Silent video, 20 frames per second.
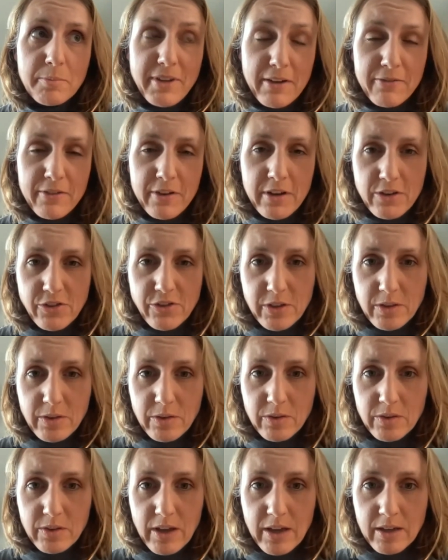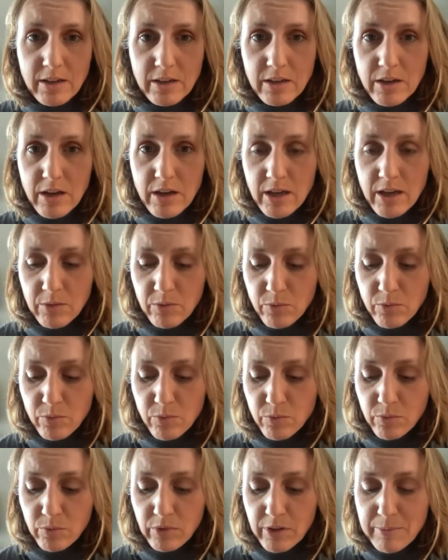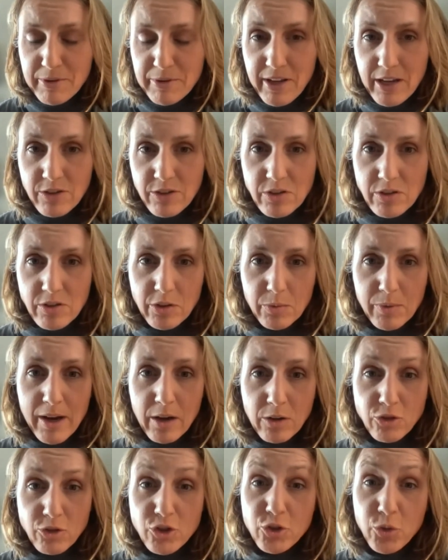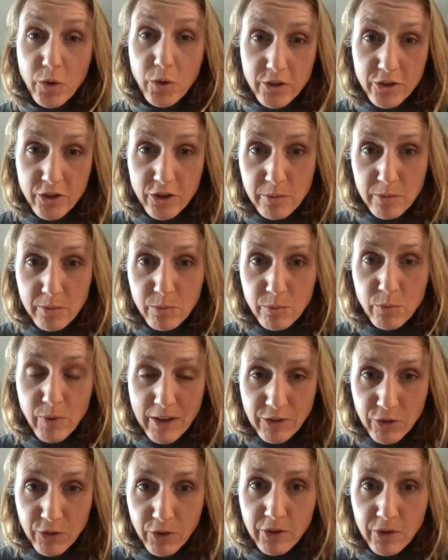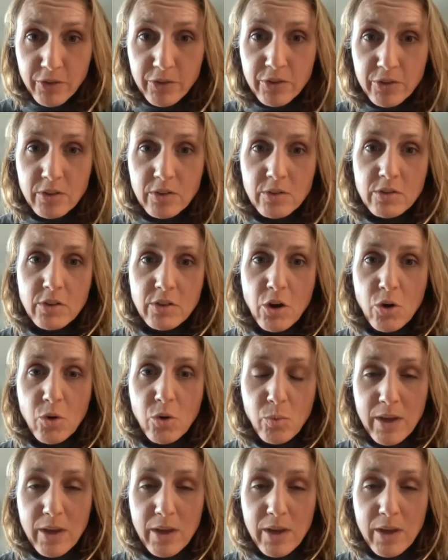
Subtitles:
definitions and limitations around short-term rentals. So